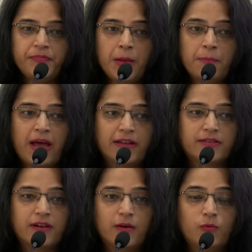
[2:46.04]
but
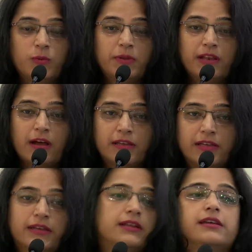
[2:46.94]
uh, we've been
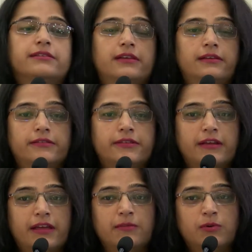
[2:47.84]
lucky and as I said
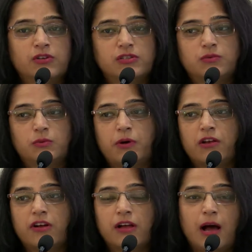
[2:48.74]
again because we're part
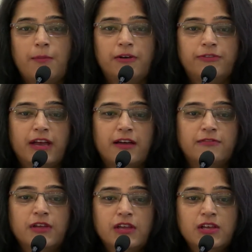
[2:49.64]
of Hungama we
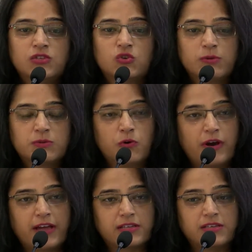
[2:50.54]
have so much more
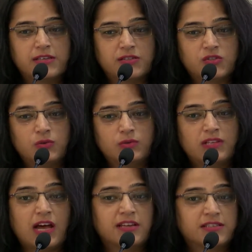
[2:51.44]
access. So
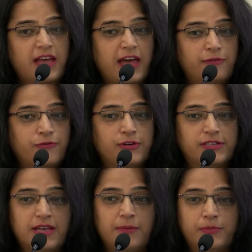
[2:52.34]
Tata Sky for
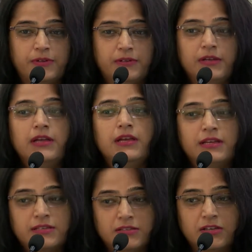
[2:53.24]
example
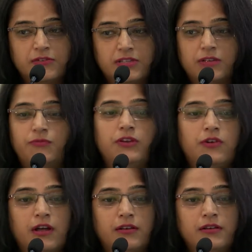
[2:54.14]
is a service that we
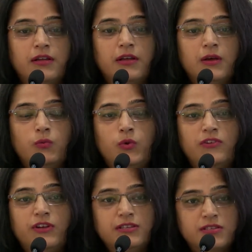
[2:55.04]
run. We
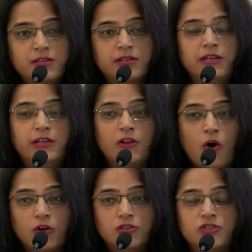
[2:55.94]
recently
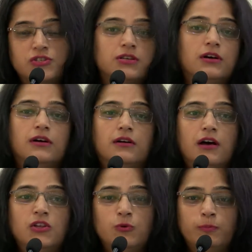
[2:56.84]
launched uh,
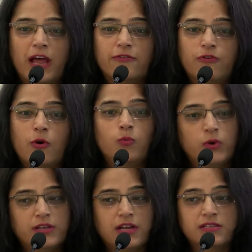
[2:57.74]
a new platform
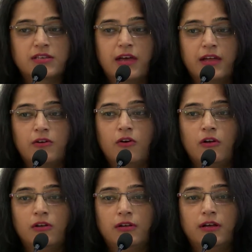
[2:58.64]
with Tata Sky
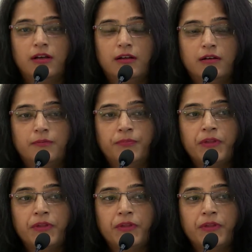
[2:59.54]
called uh,